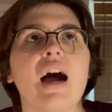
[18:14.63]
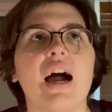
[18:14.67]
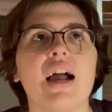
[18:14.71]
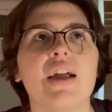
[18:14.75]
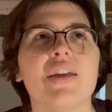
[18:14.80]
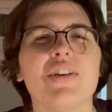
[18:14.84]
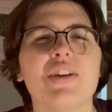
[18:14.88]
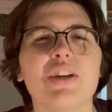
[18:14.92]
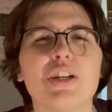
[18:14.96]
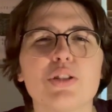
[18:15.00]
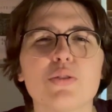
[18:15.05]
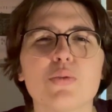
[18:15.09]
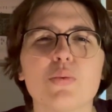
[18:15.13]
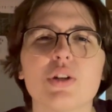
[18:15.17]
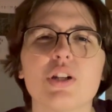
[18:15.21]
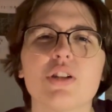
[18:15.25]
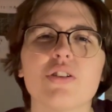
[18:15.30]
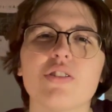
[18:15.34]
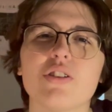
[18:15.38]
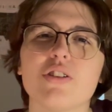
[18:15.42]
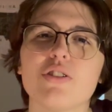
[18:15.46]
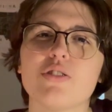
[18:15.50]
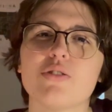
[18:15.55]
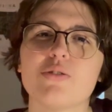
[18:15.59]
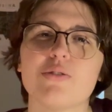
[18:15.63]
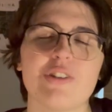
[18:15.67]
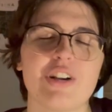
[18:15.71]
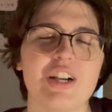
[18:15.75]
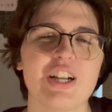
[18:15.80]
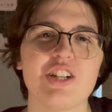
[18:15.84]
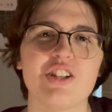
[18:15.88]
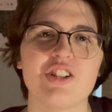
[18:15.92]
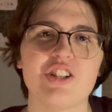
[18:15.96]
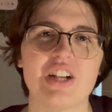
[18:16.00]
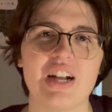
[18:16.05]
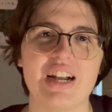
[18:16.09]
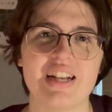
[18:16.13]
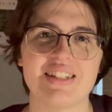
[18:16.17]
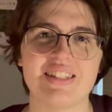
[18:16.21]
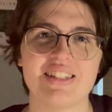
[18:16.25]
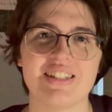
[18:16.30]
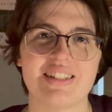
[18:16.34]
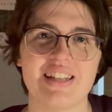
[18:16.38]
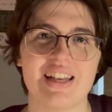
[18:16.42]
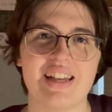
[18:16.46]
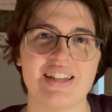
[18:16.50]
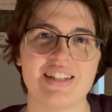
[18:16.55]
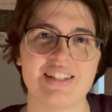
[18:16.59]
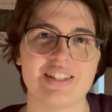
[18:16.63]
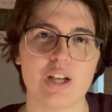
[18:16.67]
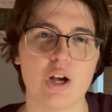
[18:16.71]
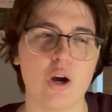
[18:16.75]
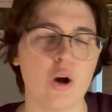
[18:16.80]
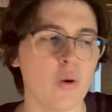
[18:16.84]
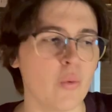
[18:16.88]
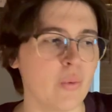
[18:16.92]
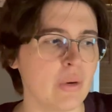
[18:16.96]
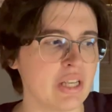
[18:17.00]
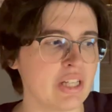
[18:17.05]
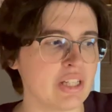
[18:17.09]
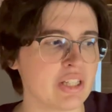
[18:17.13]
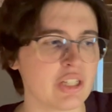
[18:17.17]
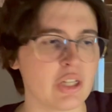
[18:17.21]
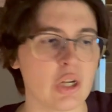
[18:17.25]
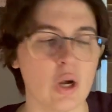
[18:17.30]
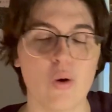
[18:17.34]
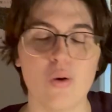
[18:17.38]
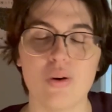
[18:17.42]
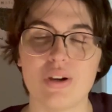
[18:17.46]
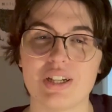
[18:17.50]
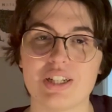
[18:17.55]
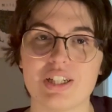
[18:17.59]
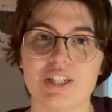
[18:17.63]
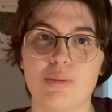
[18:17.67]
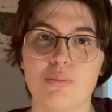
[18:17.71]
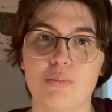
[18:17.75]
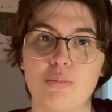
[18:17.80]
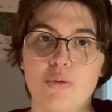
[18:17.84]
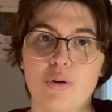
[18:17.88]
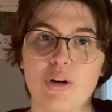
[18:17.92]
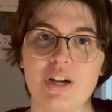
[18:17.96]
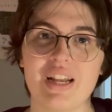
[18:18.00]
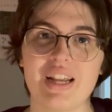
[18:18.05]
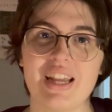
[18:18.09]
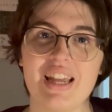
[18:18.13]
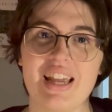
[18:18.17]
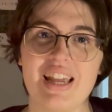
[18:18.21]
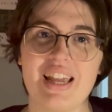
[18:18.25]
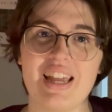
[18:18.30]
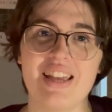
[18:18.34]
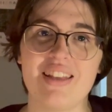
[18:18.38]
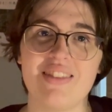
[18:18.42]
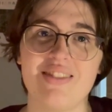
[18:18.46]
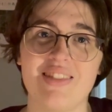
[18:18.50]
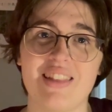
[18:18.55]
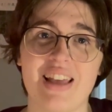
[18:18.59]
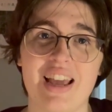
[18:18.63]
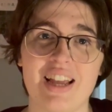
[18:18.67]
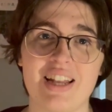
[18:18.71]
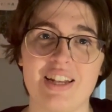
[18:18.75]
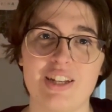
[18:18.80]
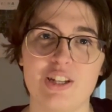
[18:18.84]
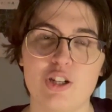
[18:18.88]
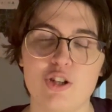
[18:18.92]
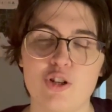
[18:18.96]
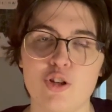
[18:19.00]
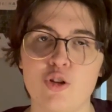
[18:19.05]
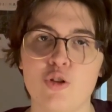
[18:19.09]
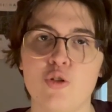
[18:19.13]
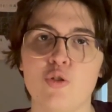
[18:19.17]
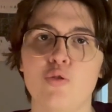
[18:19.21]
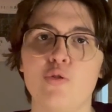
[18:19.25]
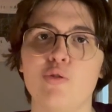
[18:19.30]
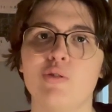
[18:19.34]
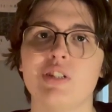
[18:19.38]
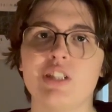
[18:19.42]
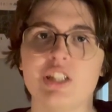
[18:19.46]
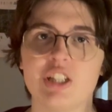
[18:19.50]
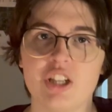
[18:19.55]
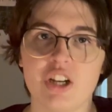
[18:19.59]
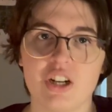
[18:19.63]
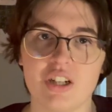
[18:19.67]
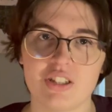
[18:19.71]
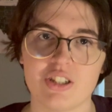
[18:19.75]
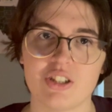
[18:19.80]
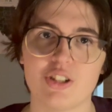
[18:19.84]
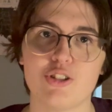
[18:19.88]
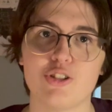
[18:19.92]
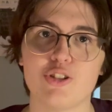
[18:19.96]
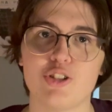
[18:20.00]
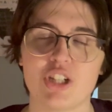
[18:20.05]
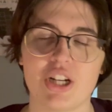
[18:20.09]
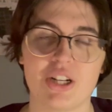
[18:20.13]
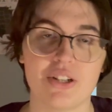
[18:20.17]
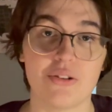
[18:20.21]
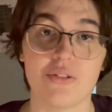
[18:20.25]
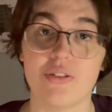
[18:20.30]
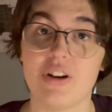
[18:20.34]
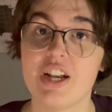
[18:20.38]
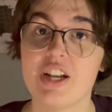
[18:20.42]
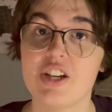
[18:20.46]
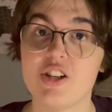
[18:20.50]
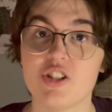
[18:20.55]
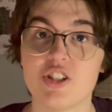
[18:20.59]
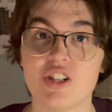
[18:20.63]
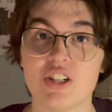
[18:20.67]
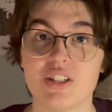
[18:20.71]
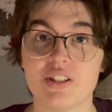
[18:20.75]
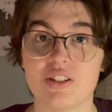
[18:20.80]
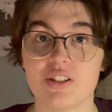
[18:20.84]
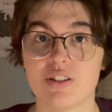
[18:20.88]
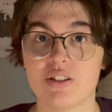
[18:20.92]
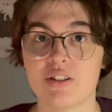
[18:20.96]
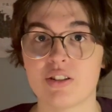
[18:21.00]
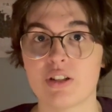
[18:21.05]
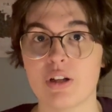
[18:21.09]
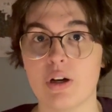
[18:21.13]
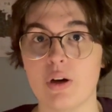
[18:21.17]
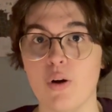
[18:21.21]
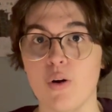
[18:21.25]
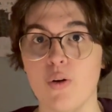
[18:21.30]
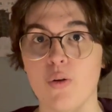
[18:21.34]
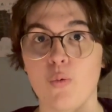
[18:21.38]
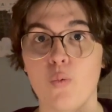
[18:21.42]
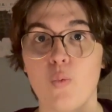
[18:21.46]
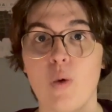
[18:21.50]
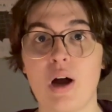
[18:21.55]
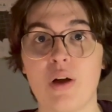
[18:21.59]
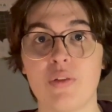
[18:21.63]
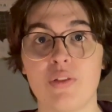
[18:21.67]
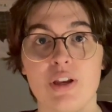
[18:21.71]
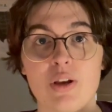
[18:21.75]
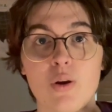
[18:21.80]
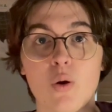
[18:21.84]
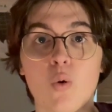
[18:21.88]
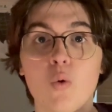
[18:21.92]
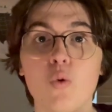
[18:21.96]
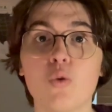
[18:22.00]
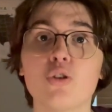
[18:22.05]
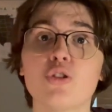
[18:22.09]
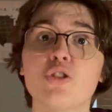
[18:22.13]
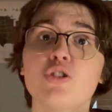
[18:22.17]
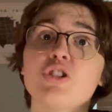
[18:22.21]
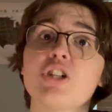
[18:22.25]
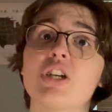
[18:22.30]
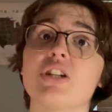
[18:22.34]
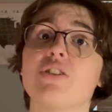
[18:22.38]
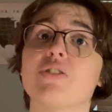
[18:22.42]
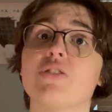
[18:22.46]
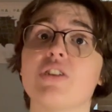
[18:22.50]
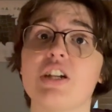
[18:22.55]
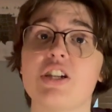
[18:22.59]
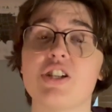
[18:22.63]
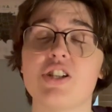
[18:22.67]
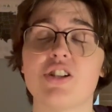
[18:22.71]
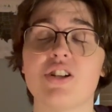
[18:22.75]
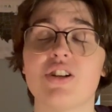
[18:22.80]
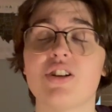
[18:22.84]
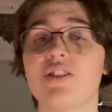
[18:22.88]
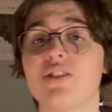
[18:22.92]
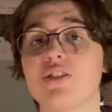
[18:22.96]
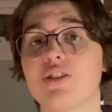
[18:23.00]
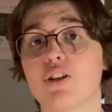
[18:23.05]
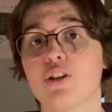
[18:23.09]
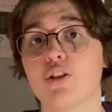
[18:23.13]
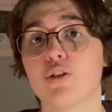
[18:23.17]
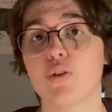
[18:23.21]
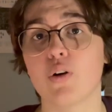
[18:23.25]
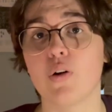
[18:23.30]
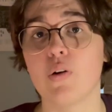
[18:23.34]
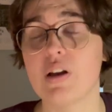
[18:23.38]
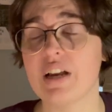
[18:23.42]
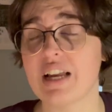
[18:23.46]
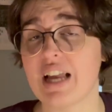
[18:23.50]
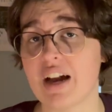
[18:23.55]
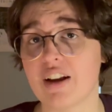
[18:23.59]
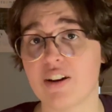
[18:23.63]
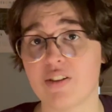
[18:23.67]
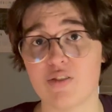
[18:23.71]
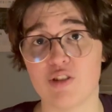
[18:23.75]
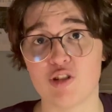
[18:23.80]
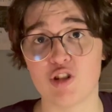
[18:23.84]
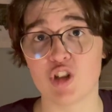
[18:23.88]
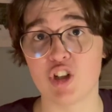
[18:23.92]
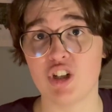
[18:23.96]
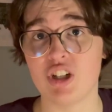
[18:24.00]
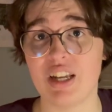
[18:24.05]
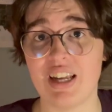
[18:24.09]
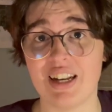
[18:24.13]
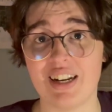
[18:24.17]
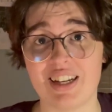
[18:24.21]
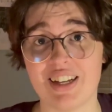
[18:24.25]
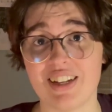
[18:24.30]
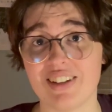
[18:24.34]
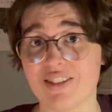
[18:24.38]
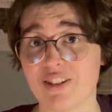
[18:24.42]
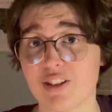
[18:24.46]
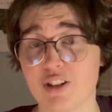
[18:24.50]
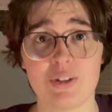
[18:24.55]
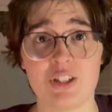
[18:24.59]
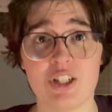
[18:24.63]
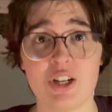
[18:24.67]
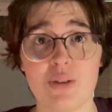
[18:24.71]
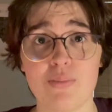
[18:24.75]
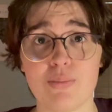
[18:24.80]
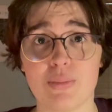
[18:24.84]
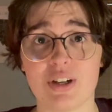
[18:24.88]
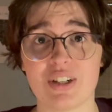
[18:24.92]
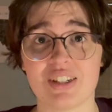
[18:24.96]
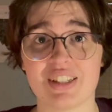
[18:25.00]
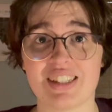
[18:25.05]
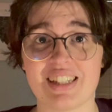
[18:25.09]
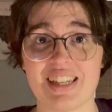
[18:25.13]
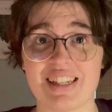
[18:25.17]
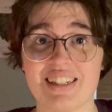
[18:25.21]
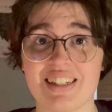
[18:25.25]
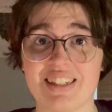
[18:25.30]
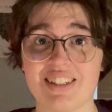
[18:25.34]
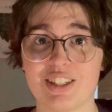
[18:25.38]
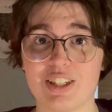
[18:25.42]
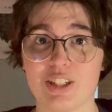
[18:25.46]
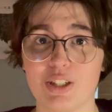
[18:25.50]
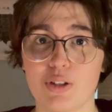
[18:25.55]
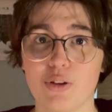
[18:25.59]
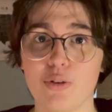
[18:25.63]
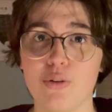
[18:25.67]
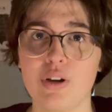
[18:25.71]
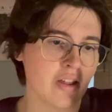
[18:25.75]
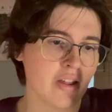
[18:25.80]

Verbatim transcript: I think it's one of those franchises that is always going to bring in that new, younger generation. So while the older generations are growing out of the shenanigans the Chipmunks get into,